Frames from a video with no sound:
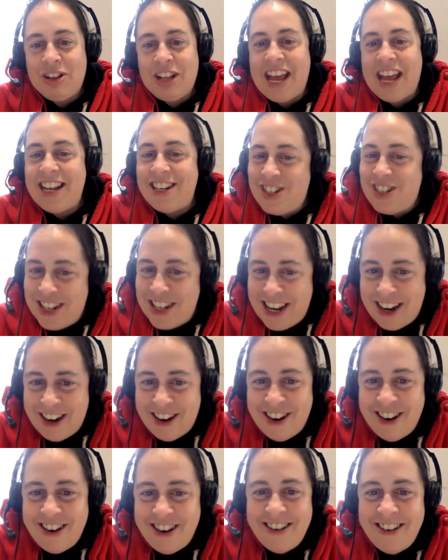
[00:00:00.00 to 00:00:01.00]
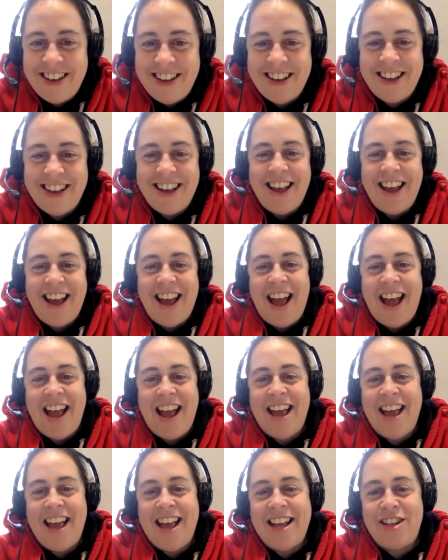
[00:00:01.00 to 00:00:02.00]
engineer,
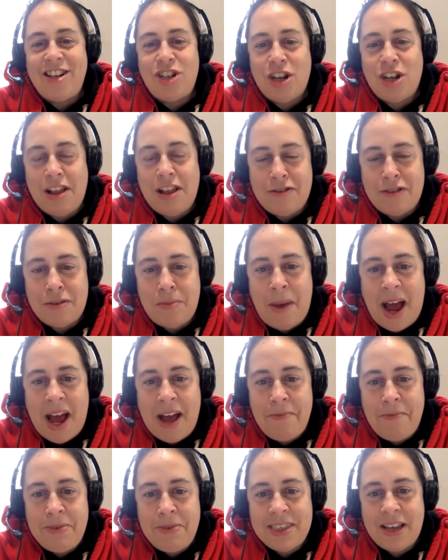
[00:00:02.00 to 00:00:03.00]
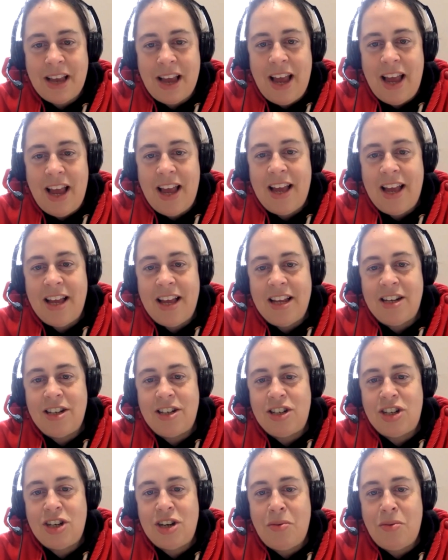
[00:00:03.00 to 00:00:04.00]
and she loves maps,
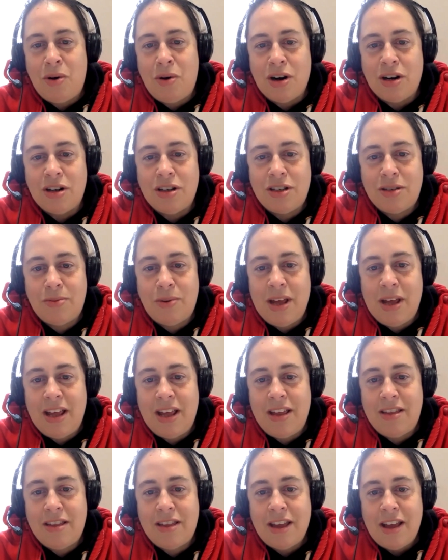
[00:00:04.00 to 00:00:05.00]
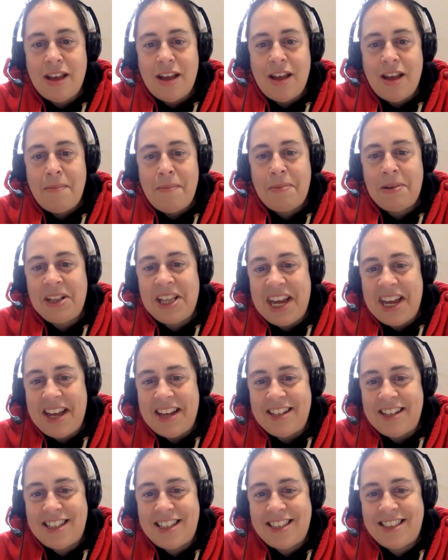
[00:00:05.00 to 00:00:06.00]
and she works with
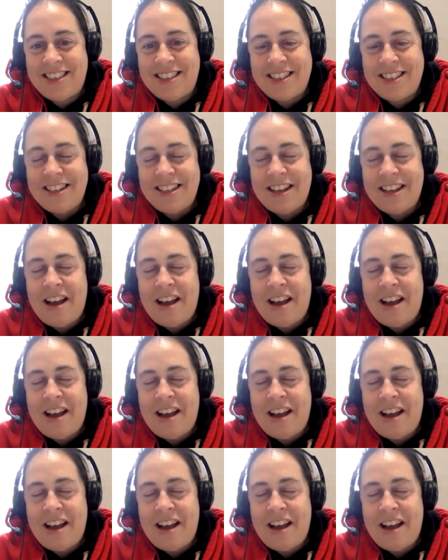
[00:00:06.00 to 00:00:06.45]
plants,